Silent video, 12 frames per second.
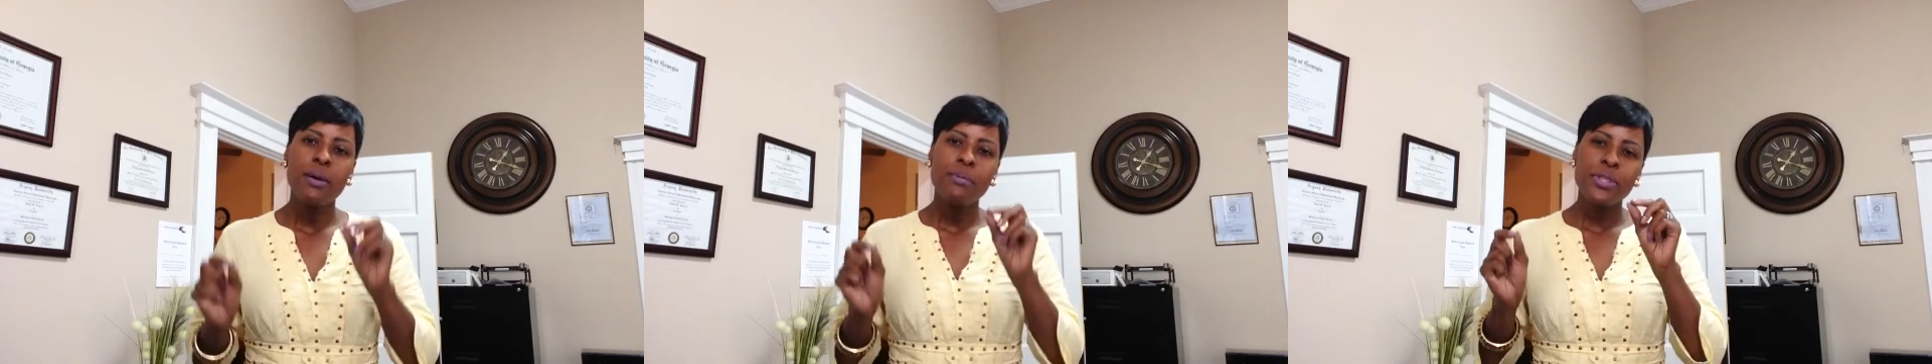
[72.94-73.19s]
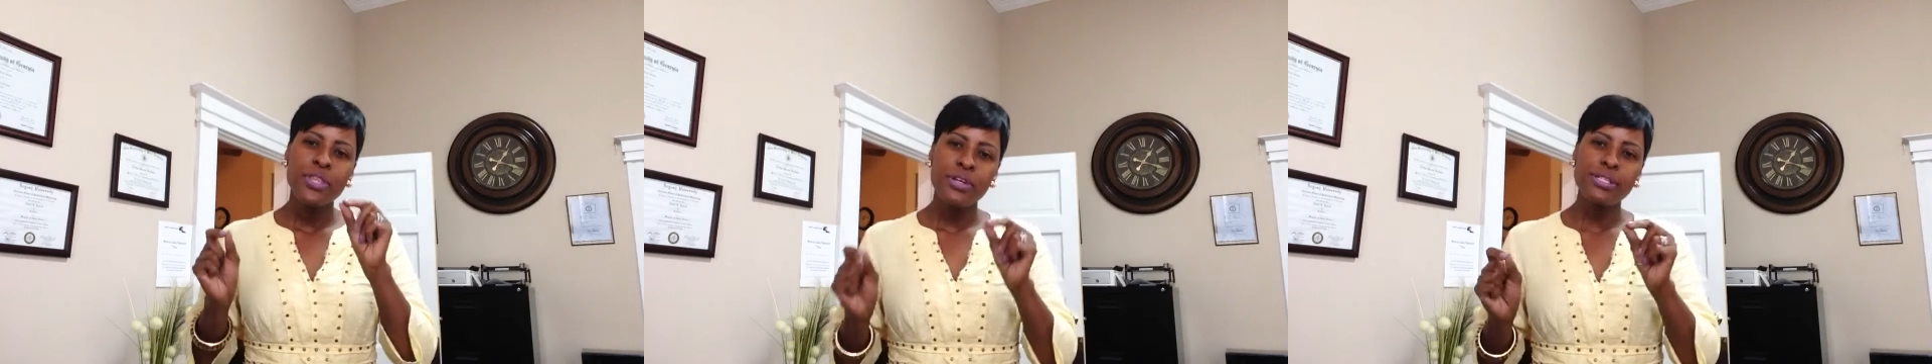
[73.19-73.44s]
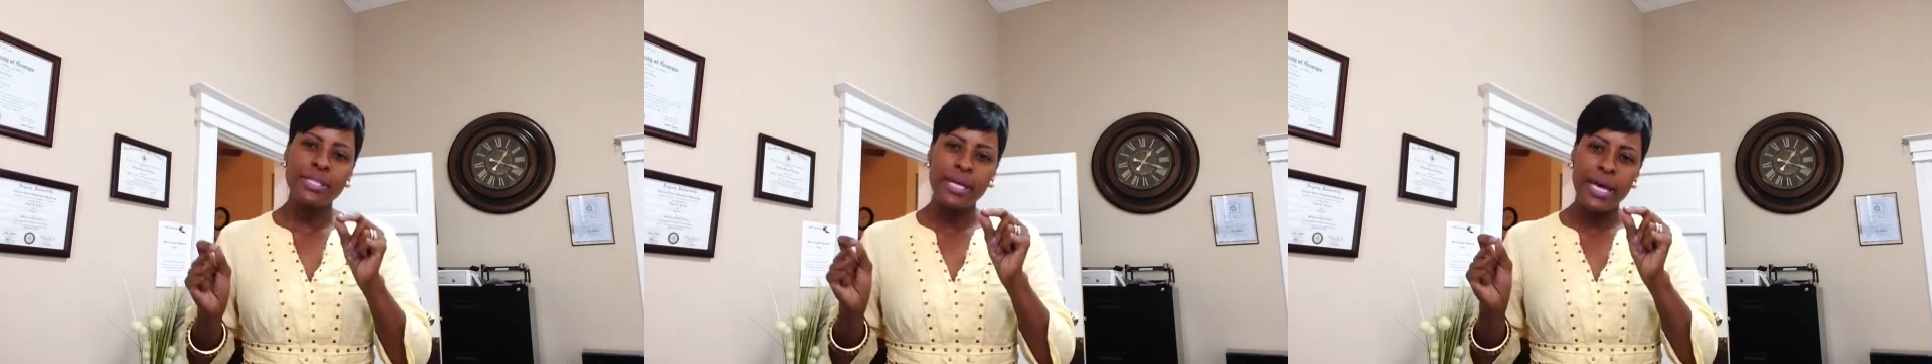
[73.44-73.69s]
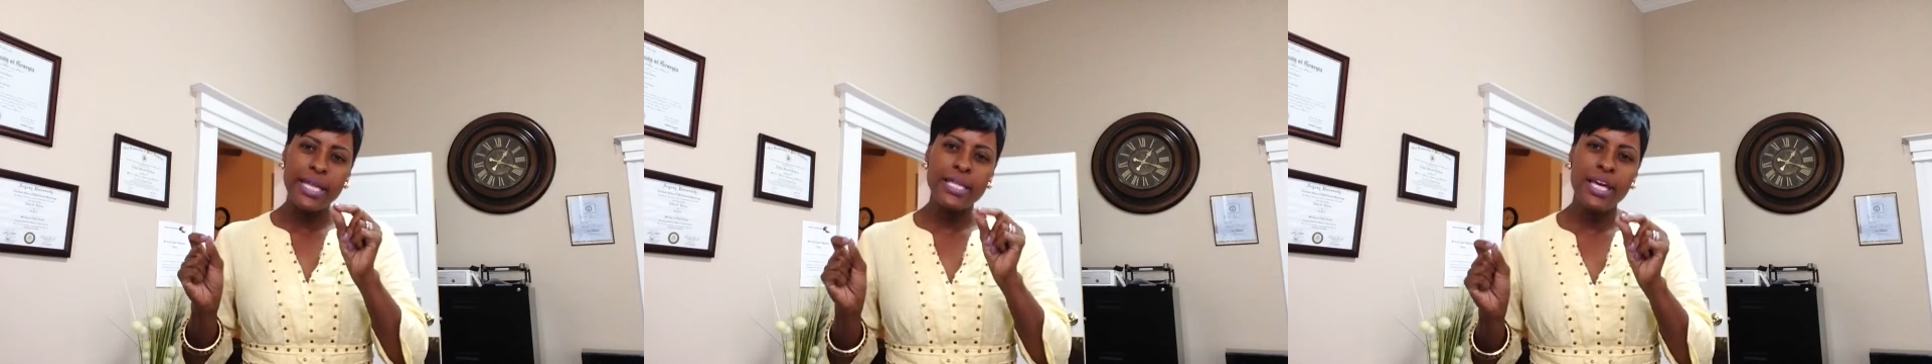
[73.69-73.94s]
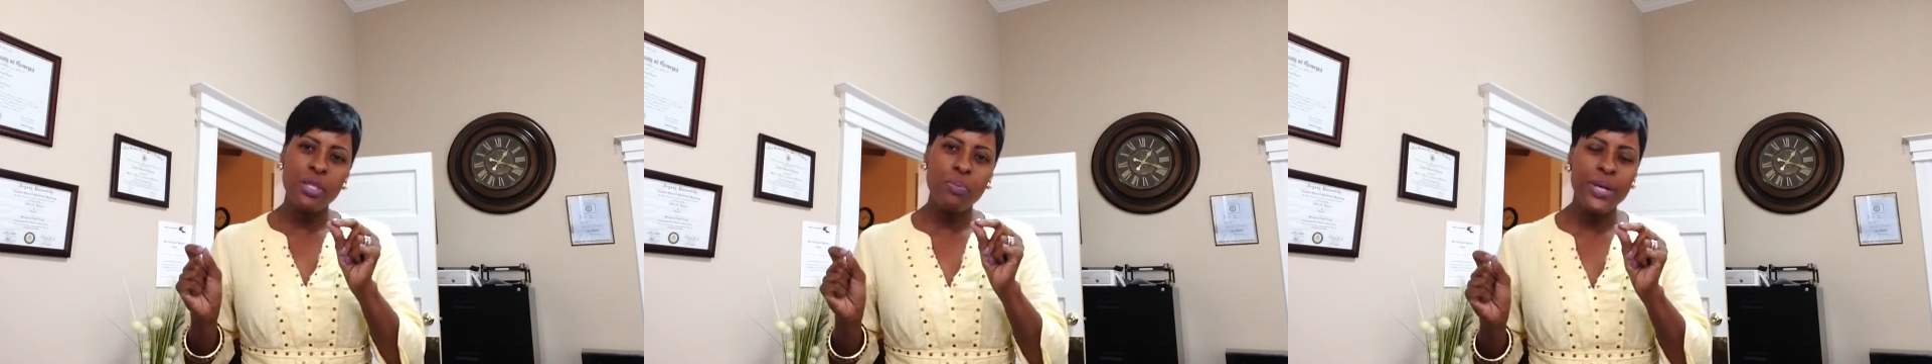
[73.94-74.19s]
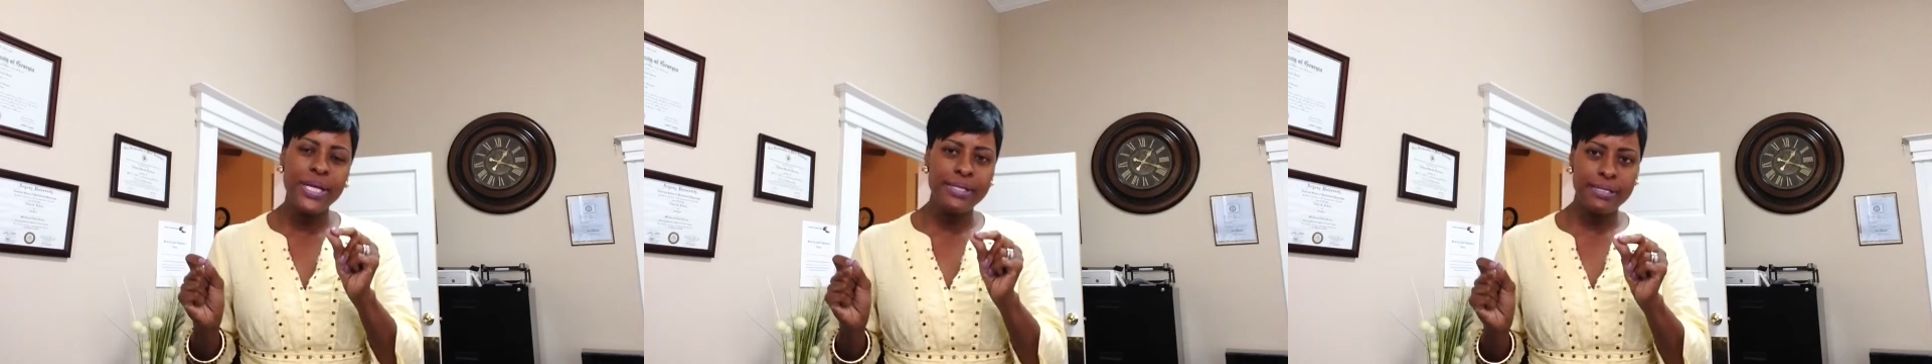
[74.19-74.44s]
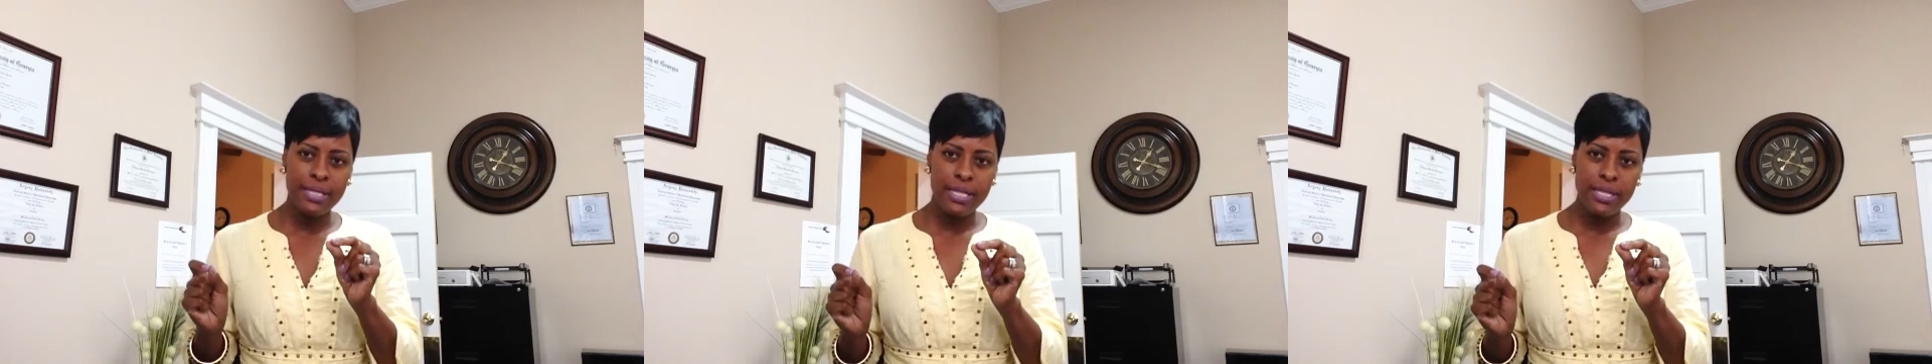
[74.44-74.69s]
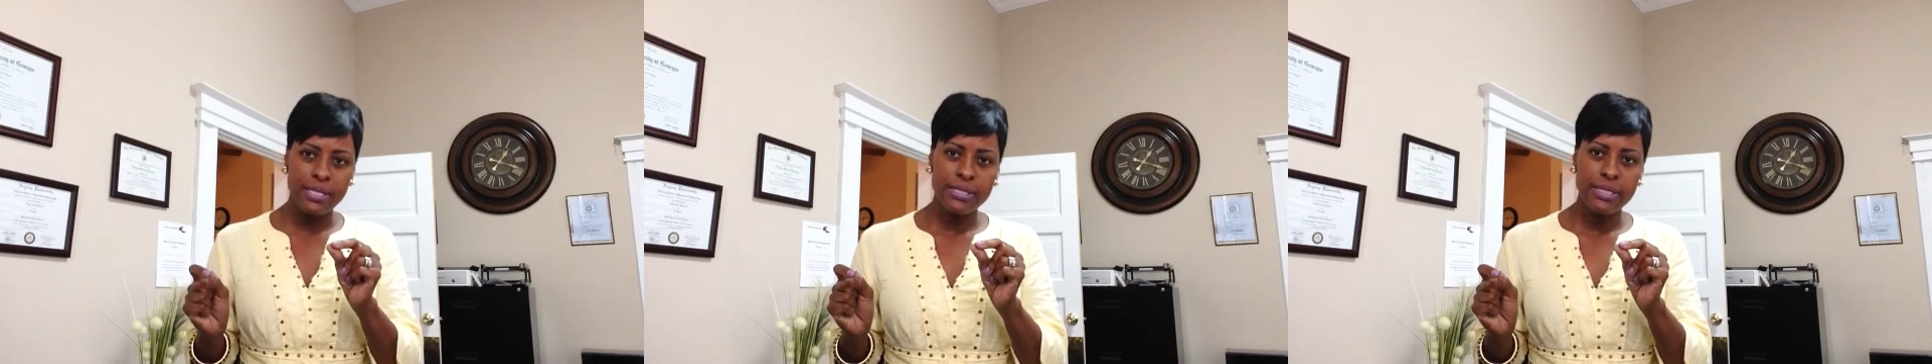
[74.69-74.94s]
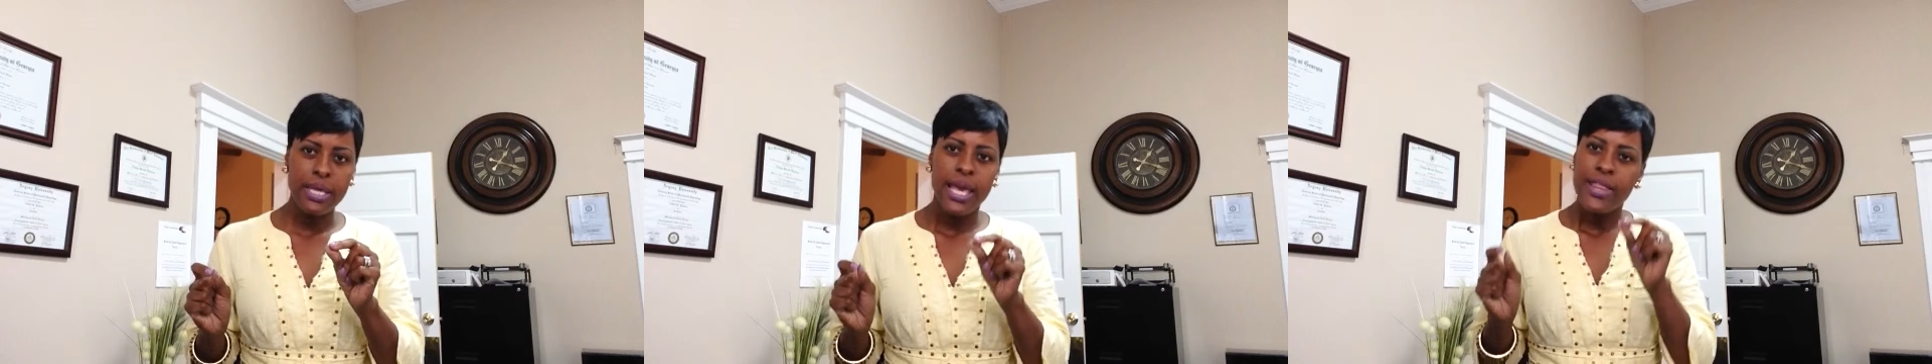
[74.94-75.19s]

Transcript: But there's another piece to this